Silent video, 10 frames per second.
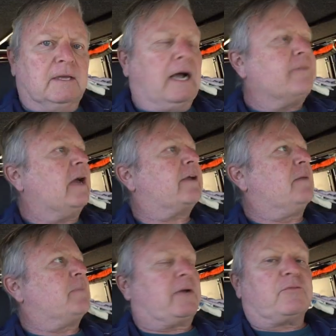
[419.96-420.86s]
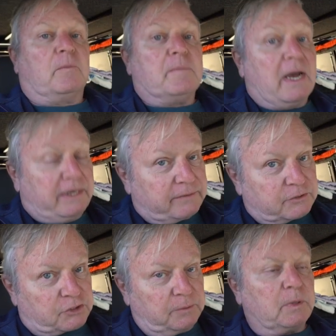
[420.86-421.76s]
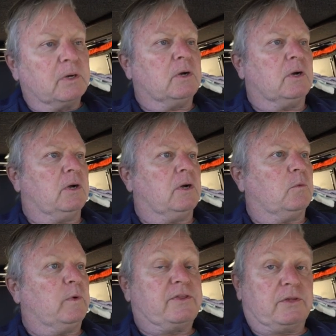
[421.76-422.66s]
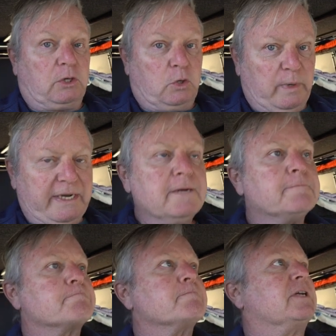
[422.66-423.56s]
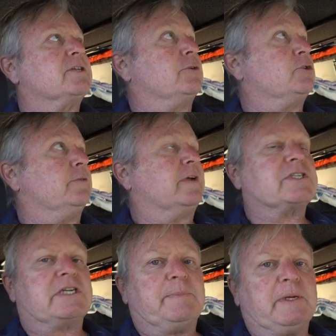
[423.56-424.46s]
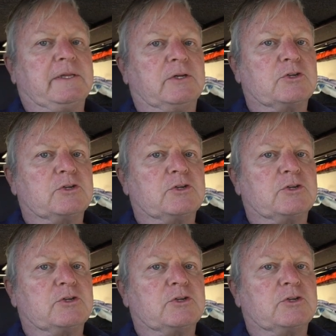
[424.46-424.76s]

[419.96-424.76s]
I've now come back from another trip uh, with Gwyn, so two of us sleeping in the